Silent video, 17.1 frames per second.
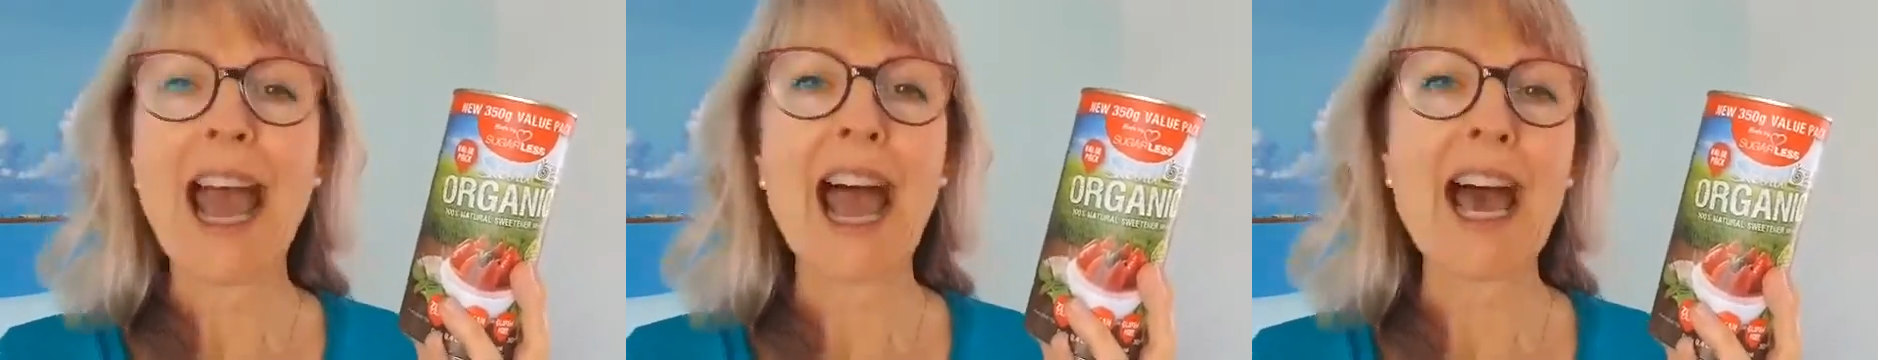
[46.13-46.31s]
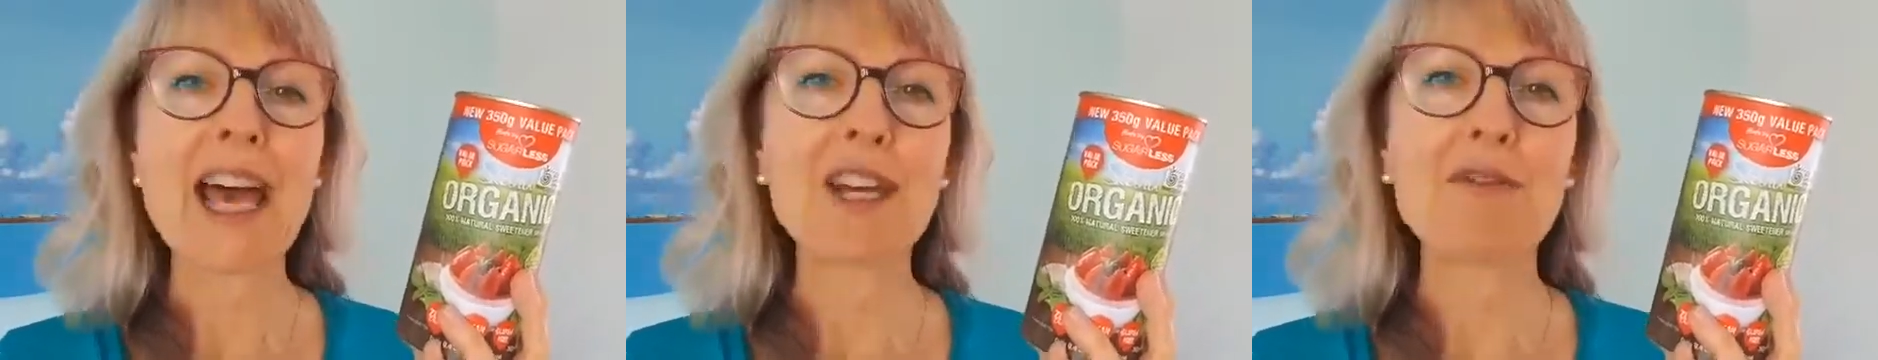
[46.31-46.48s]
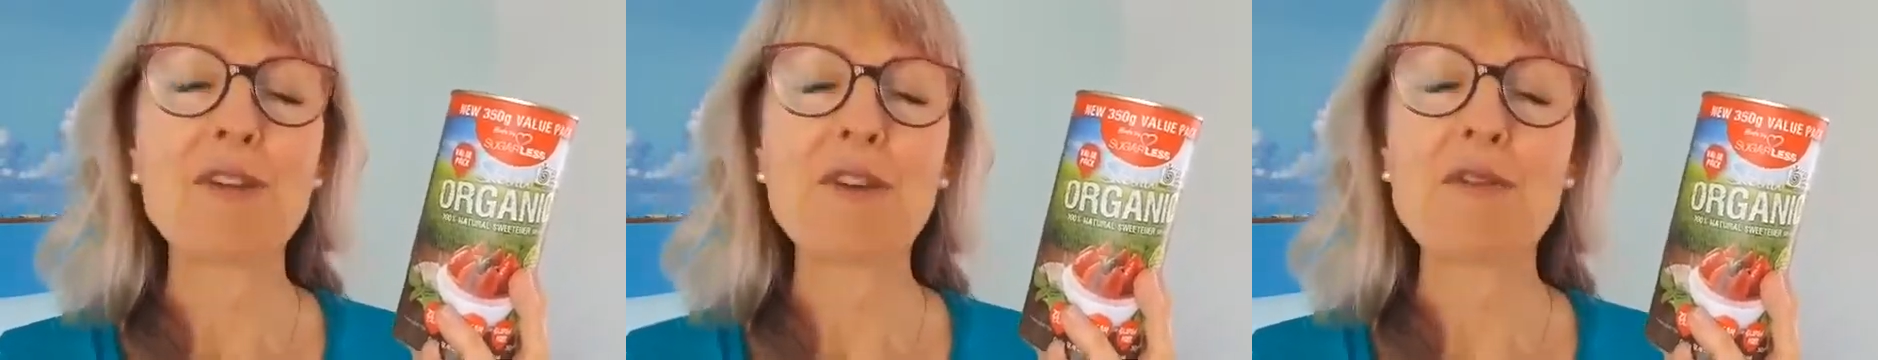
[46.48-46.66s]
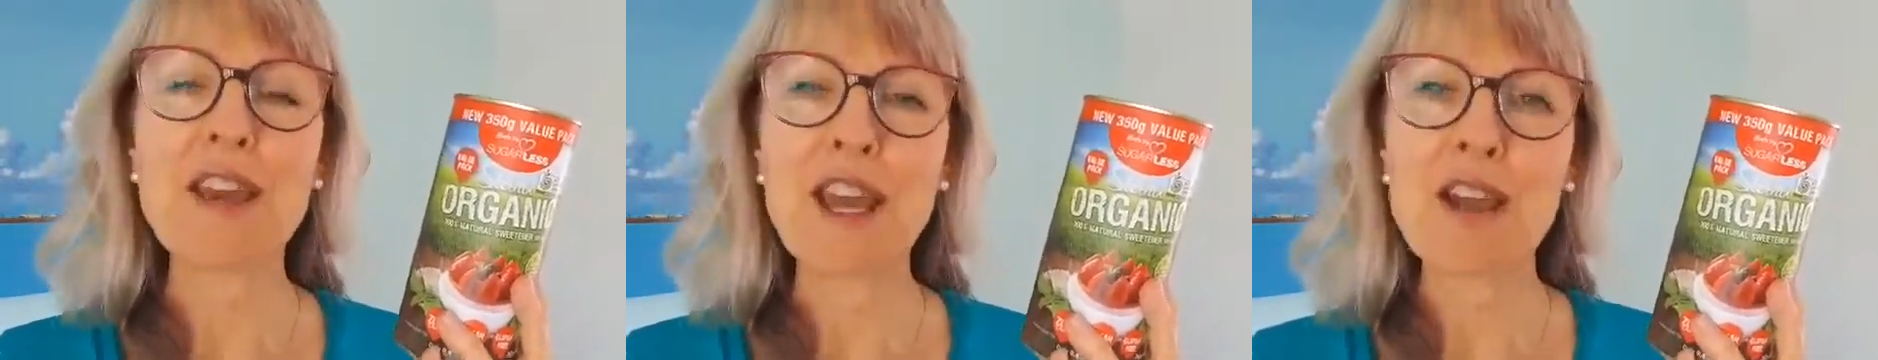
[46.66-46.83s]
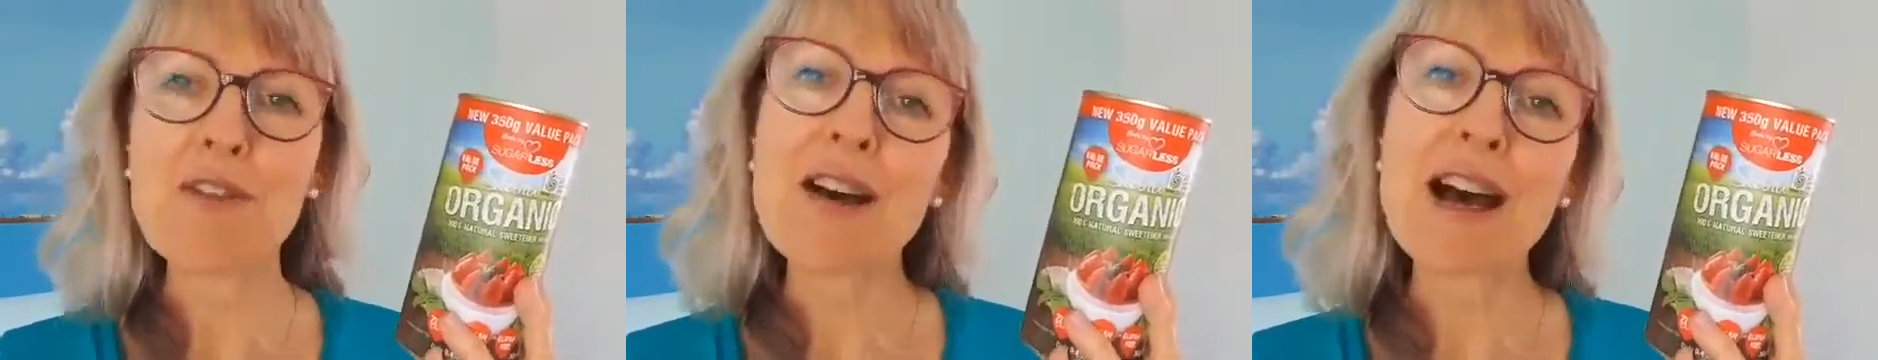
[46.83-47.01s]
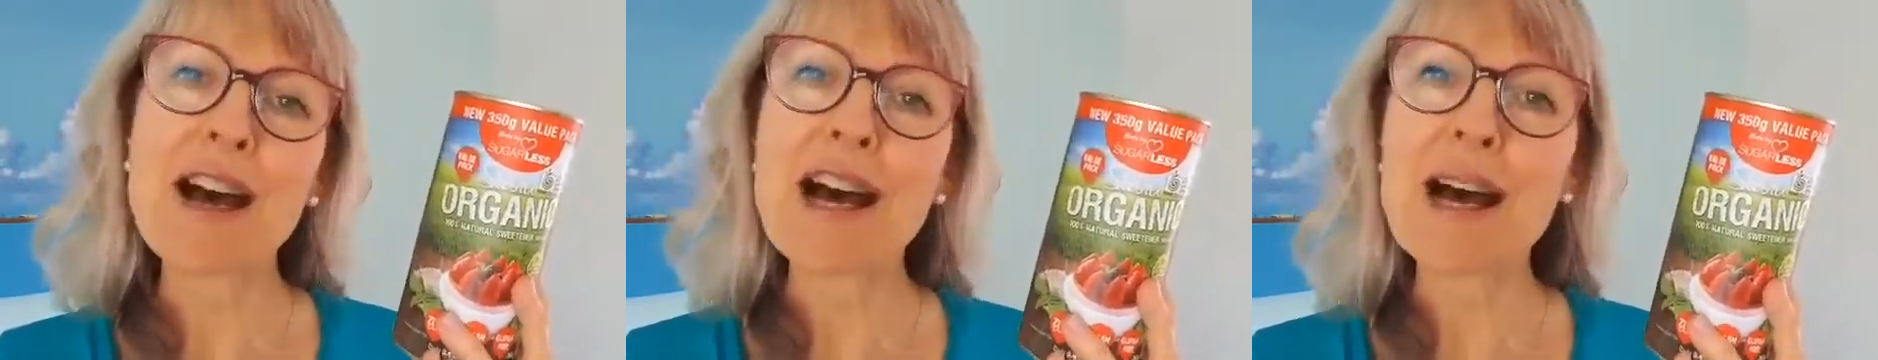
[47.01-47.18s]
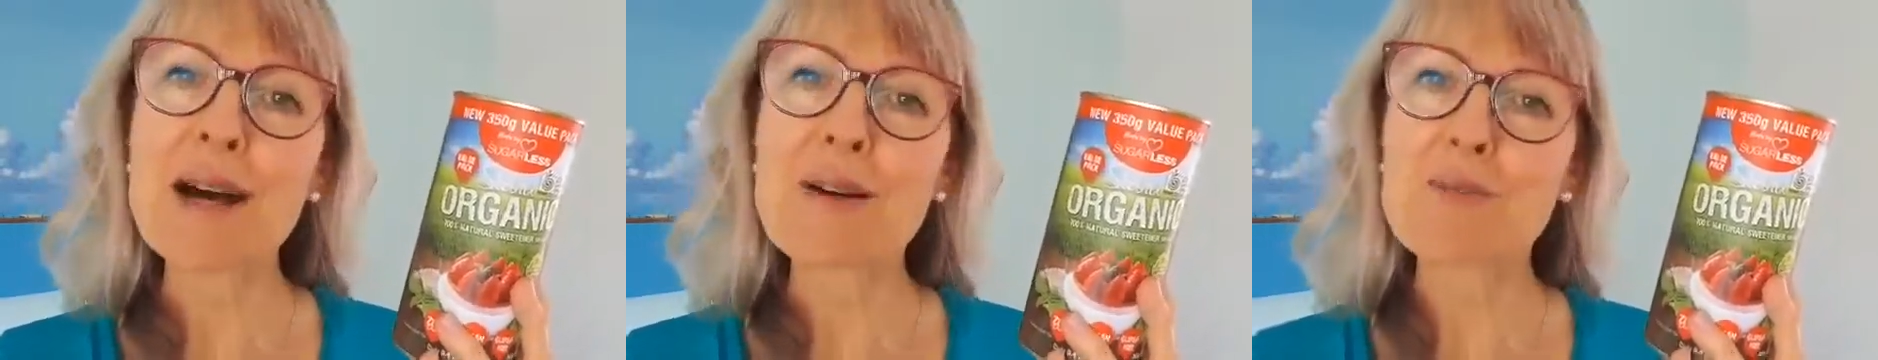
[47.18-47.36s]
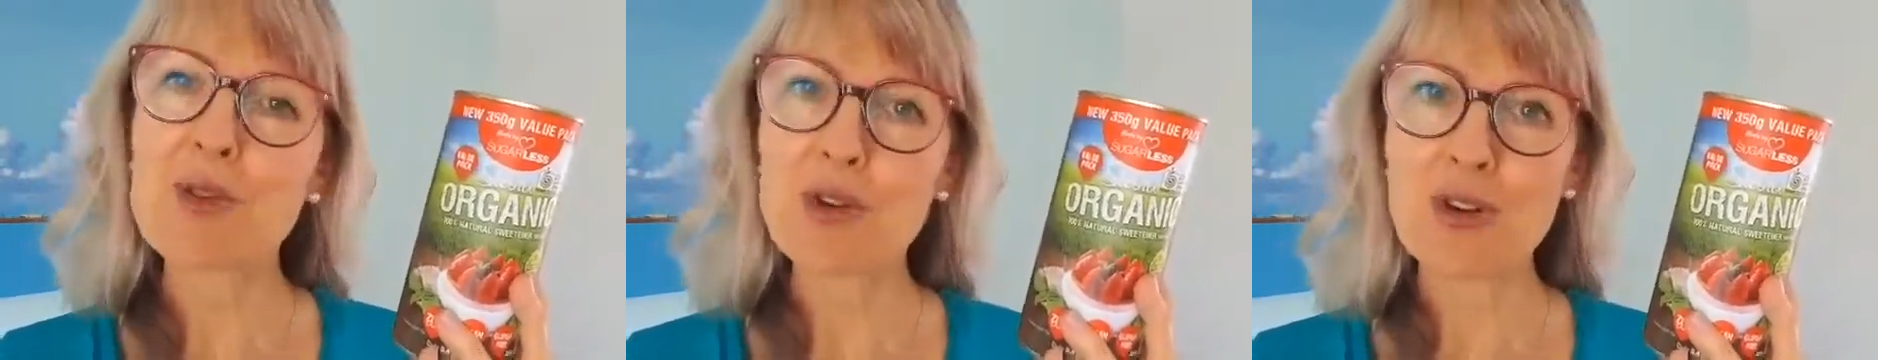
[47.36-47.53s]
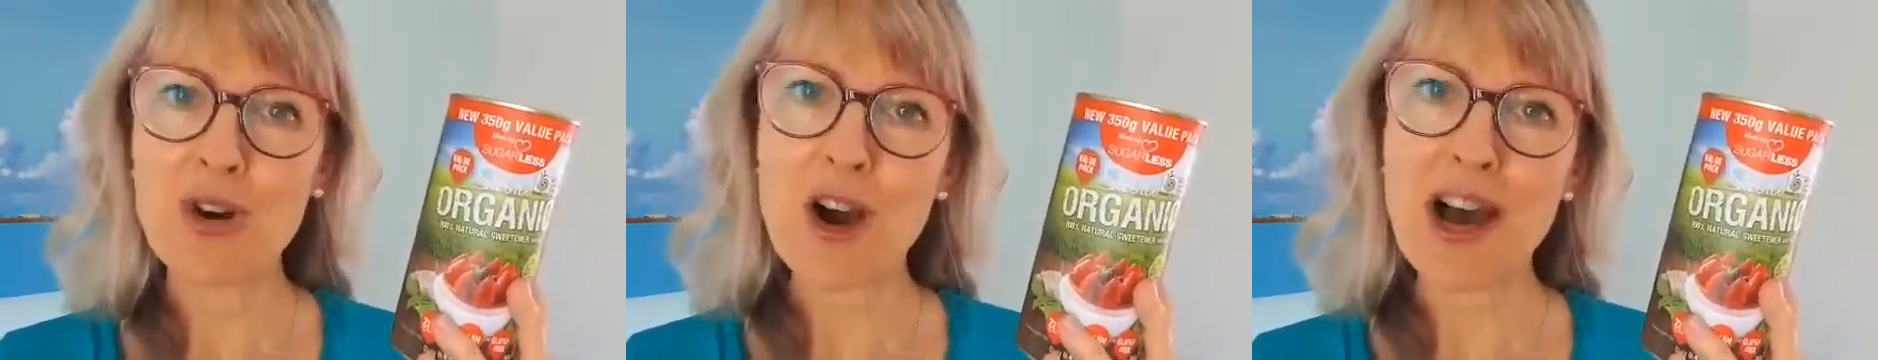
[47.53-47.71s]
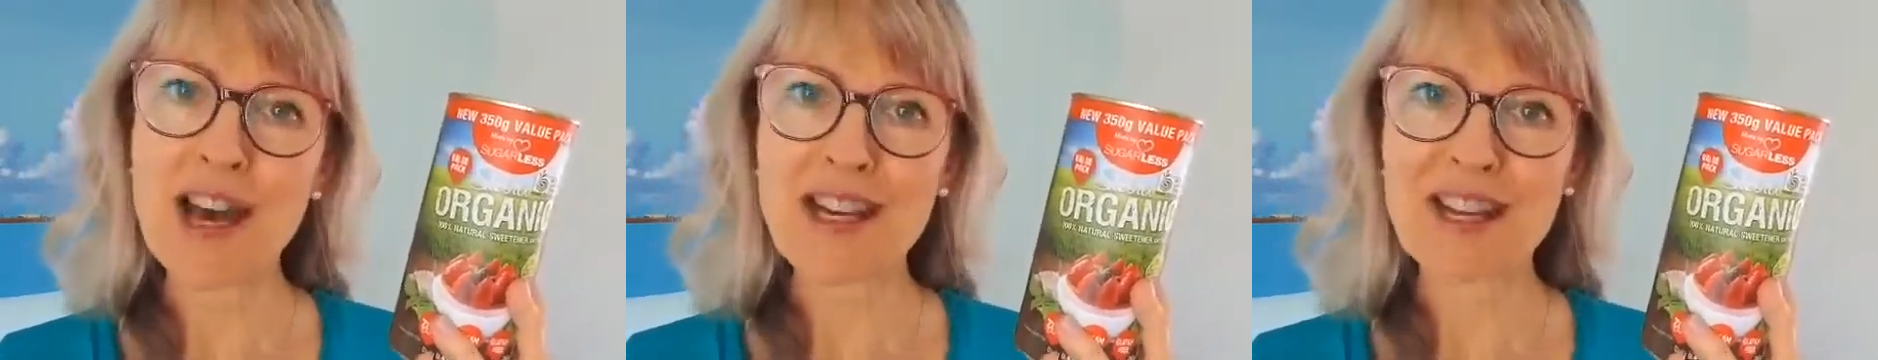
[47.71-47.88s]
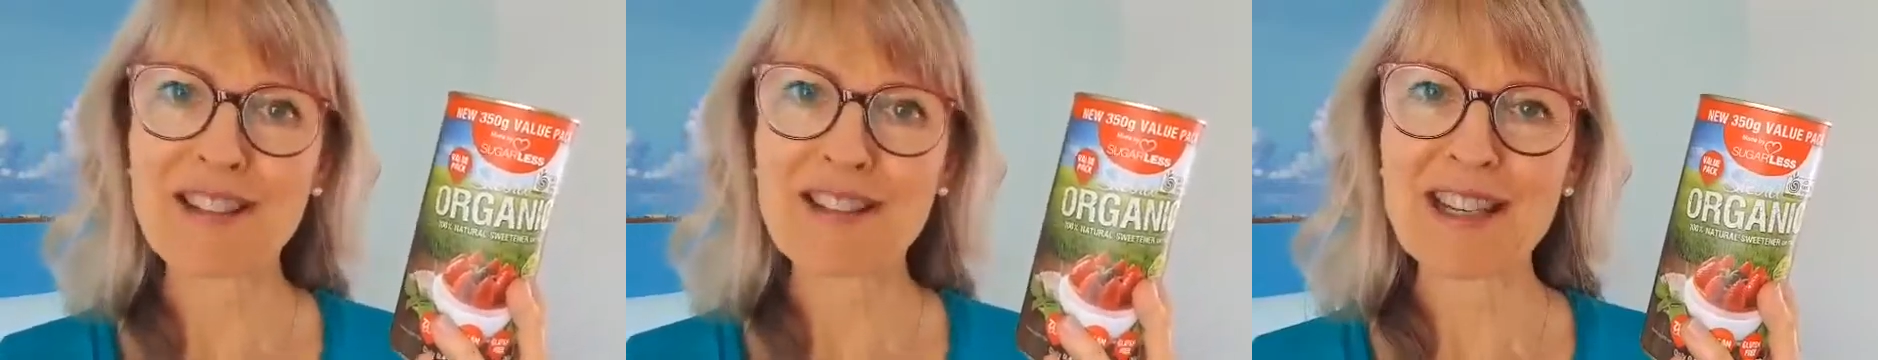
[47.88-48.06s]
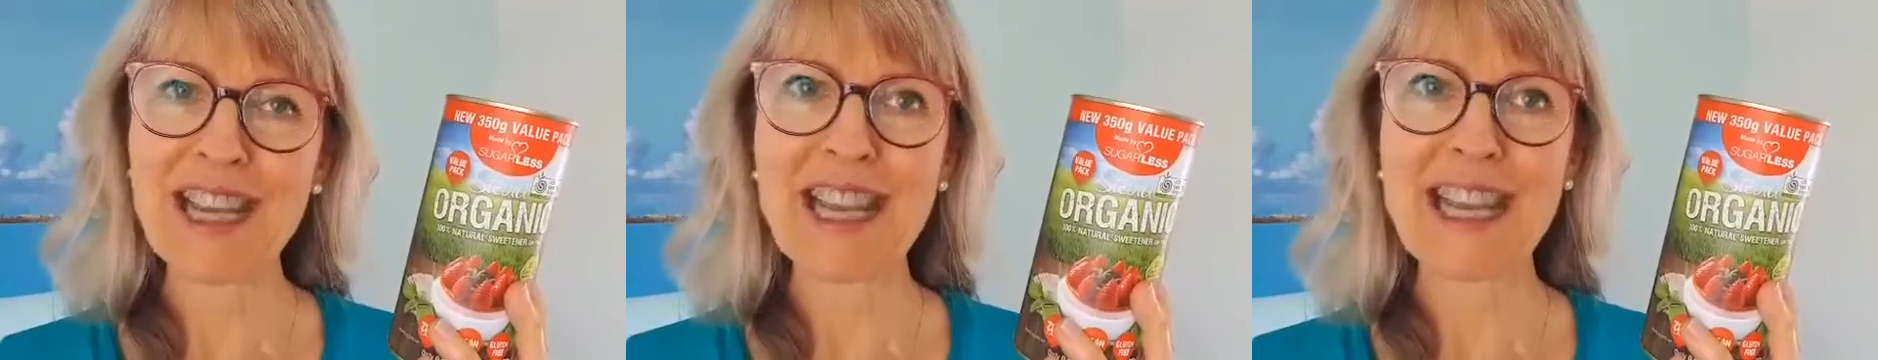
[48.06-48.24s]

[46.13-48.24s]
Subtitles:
And if you've ever tried it,